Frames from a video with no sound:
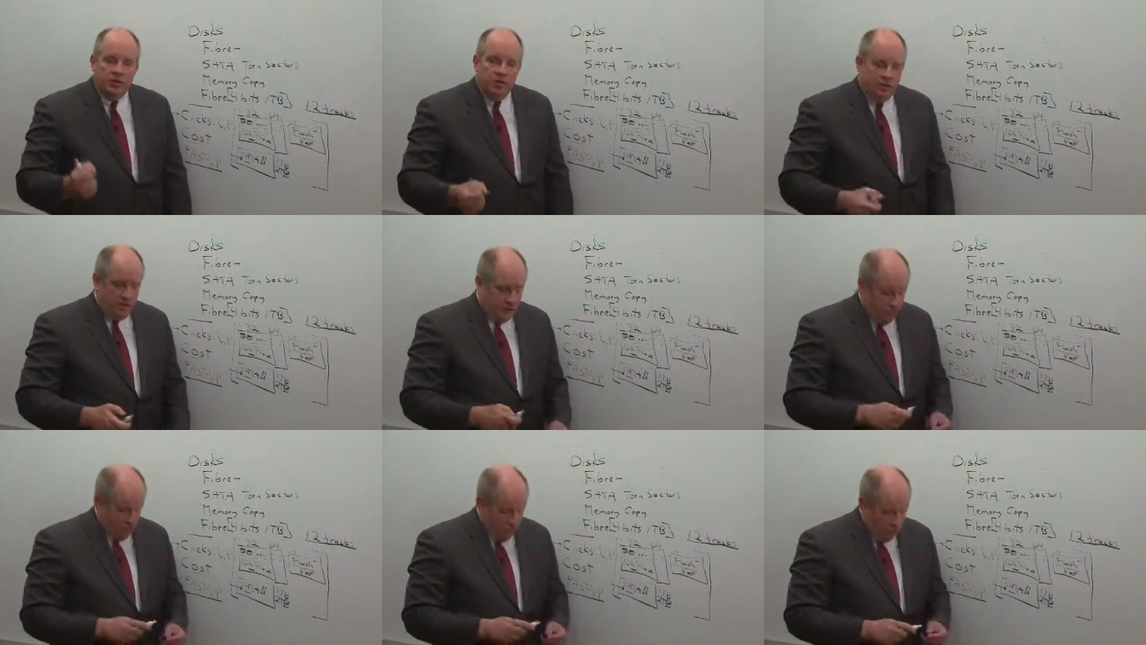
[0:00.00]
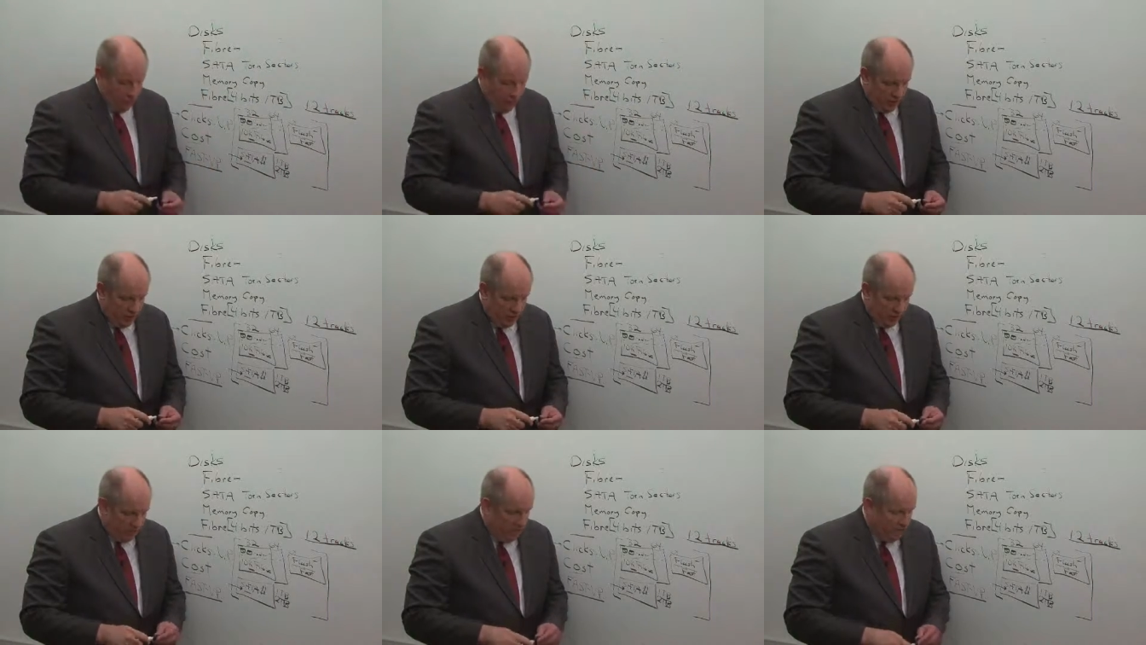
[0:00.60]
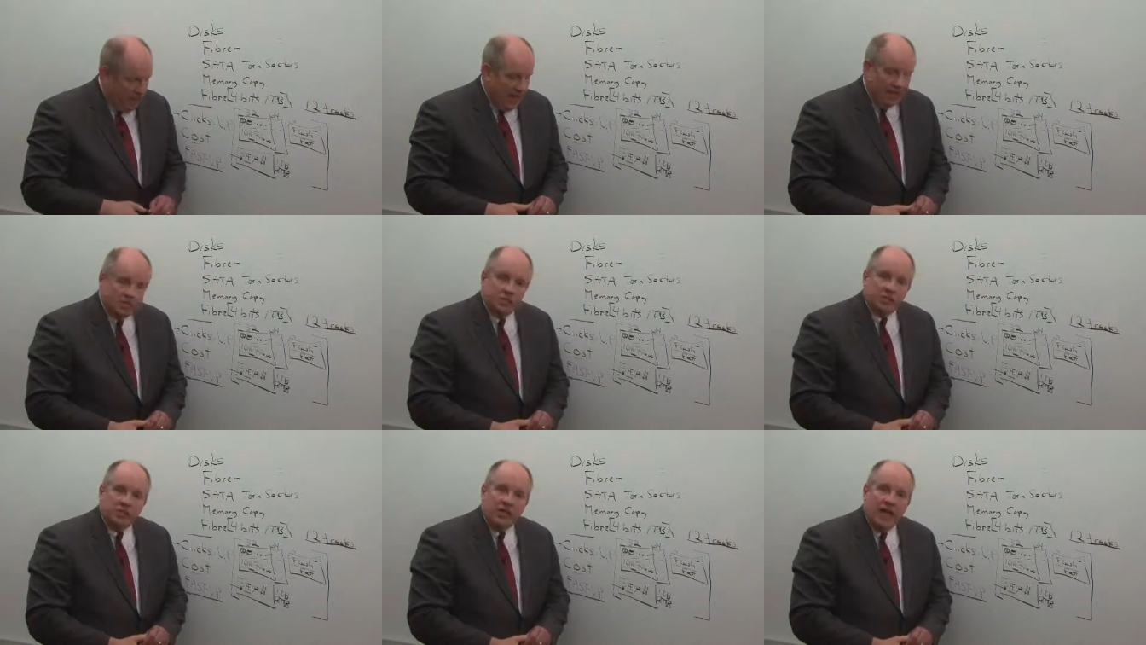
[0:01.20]
the, the other trait to the
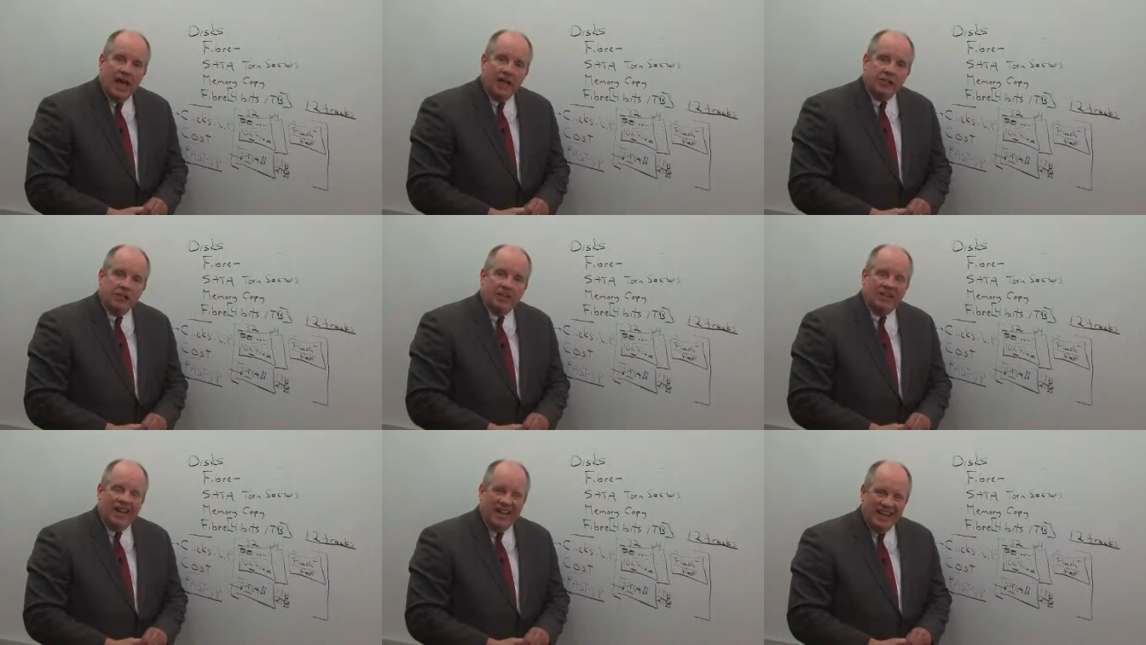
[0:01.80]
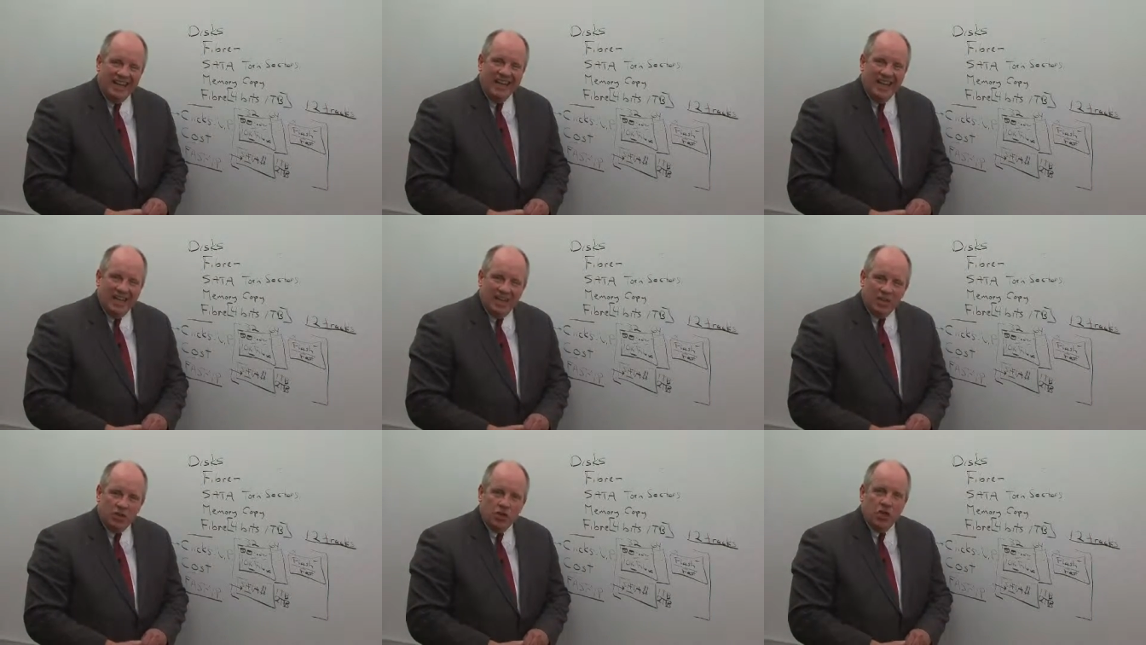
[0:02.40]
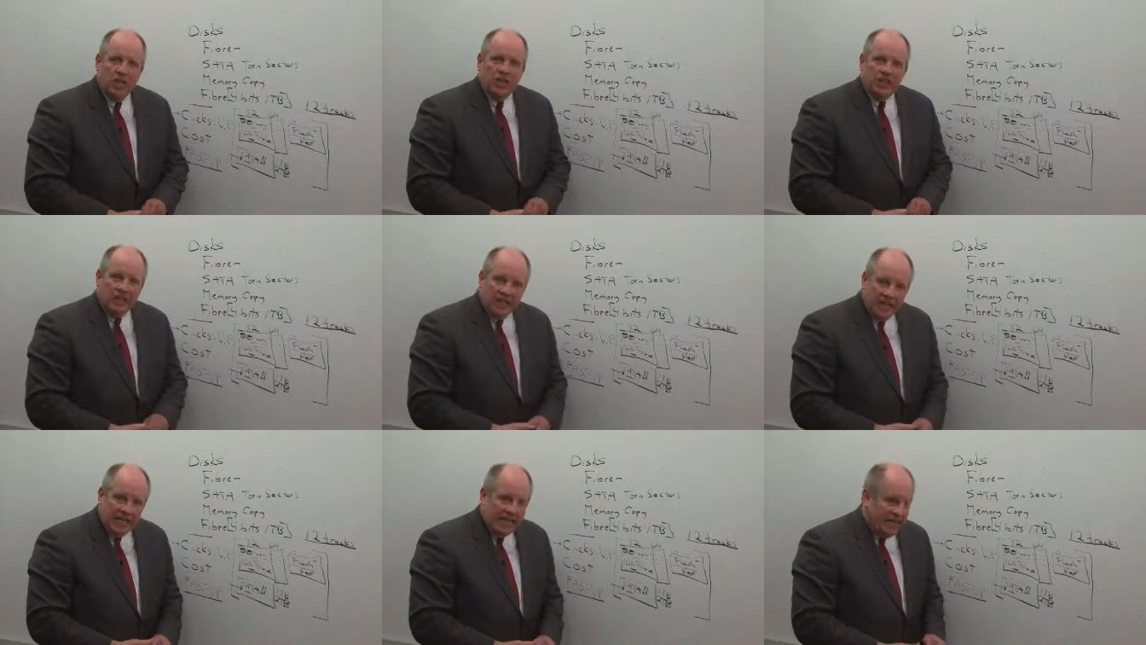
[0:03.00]
VMAX is it has cutting edge,
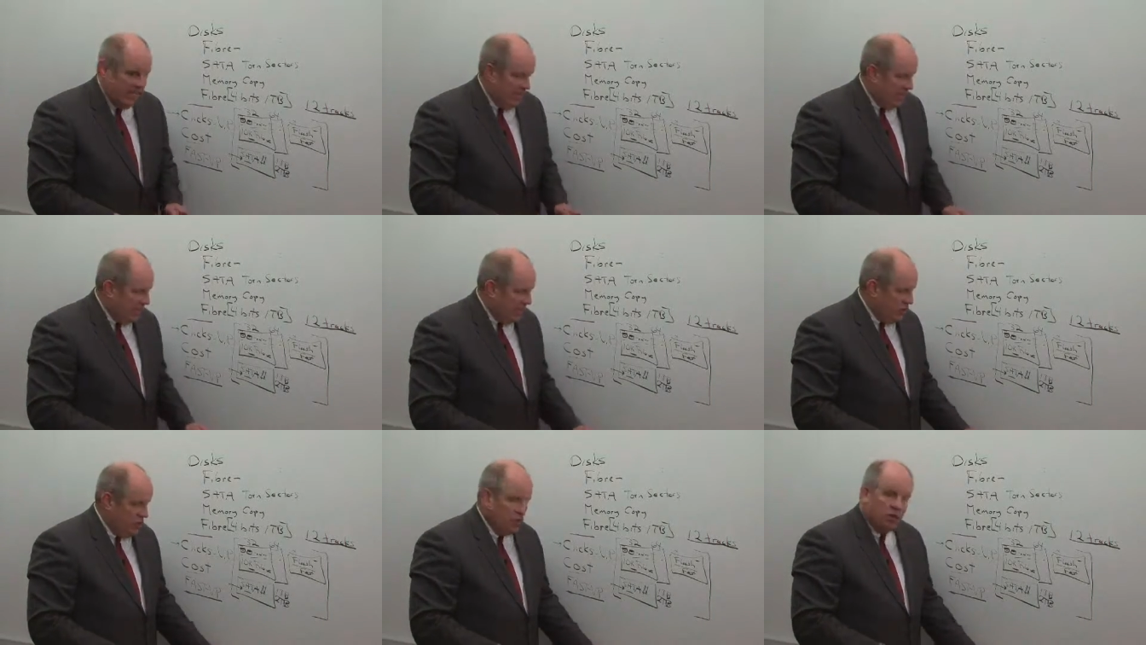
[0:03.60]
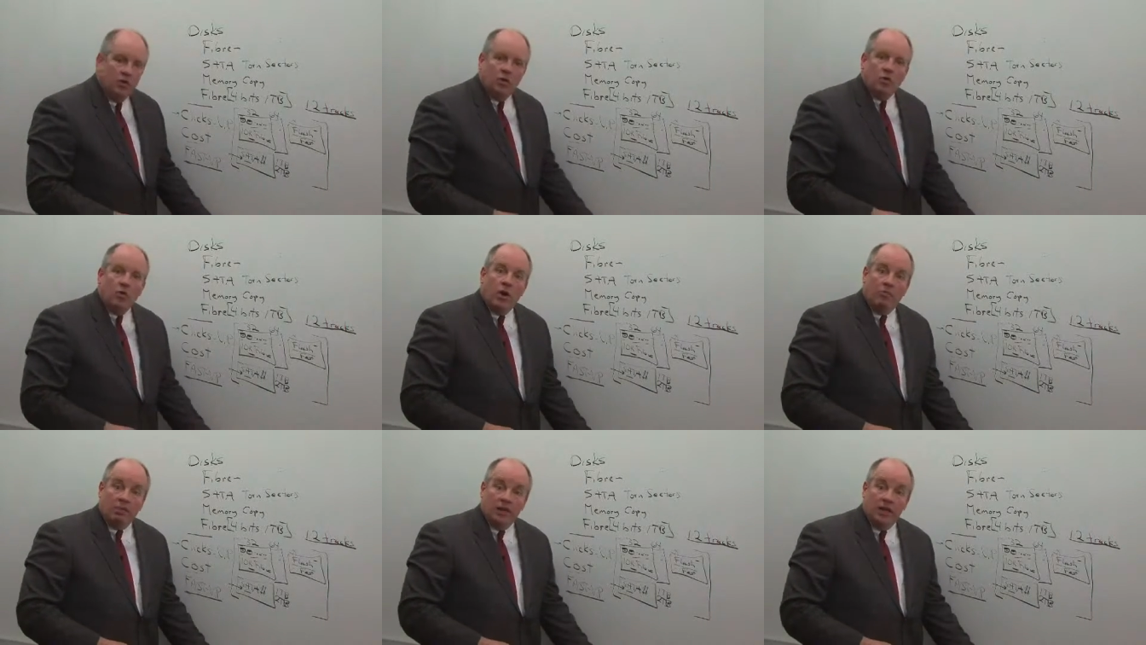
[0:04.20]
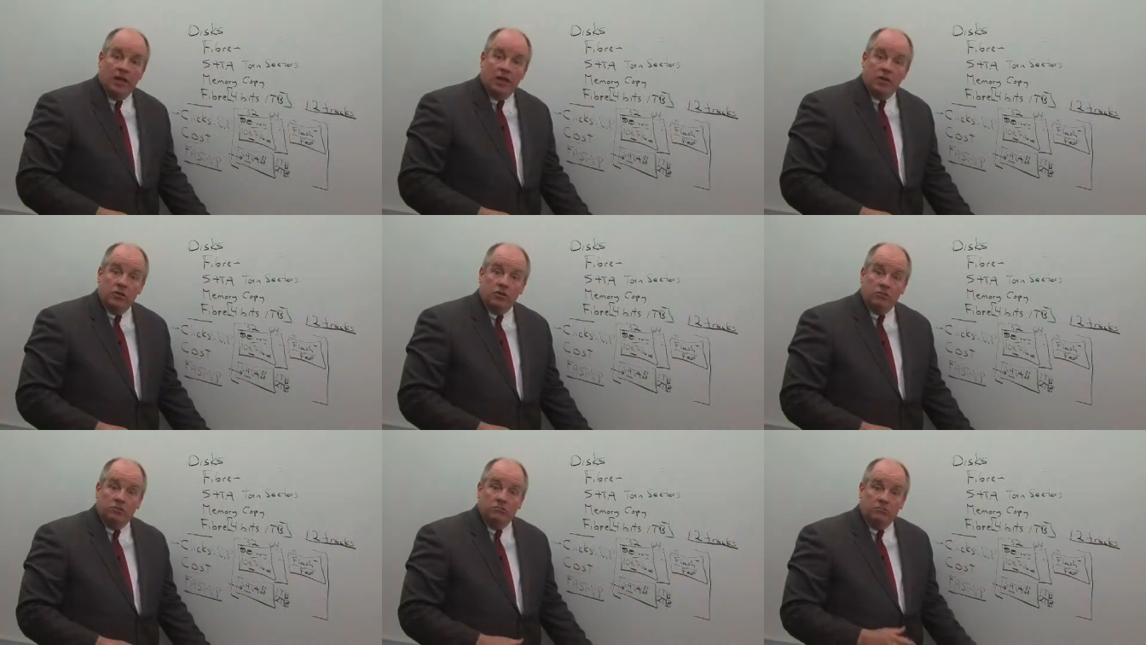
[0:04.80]
leading edge
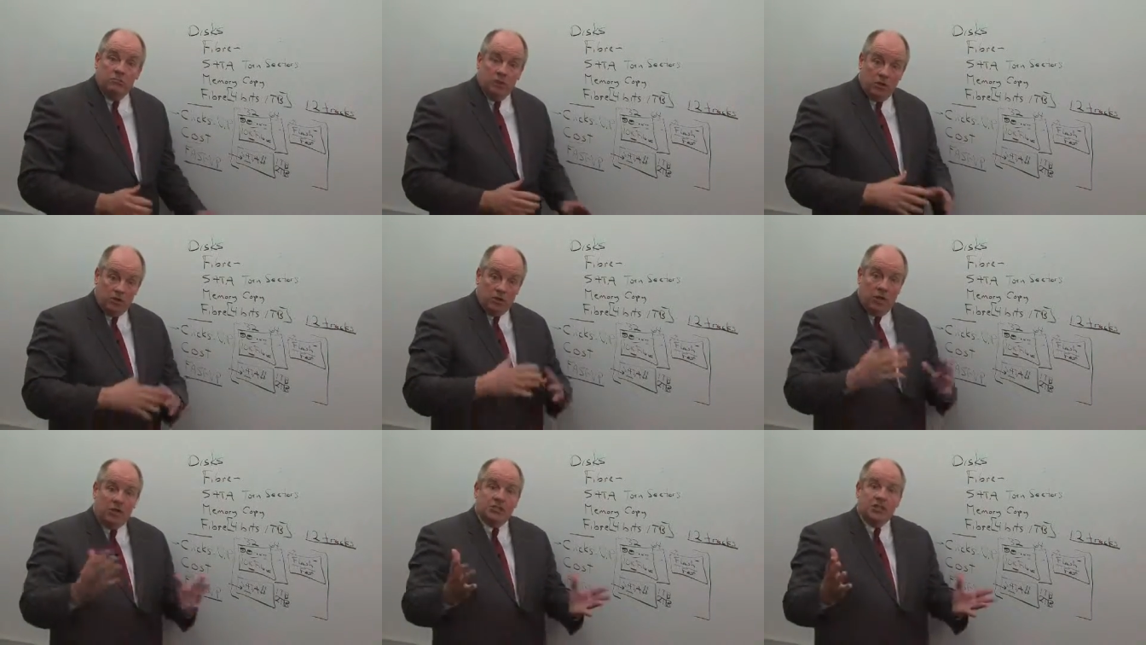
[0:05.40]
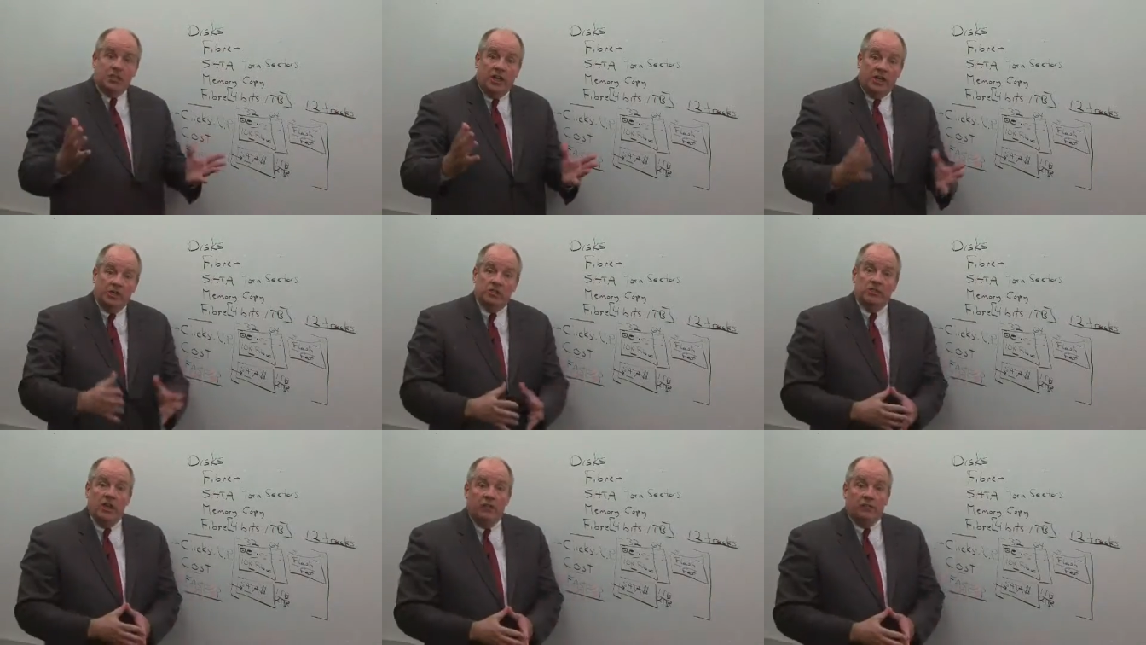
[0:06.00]
replication across sites.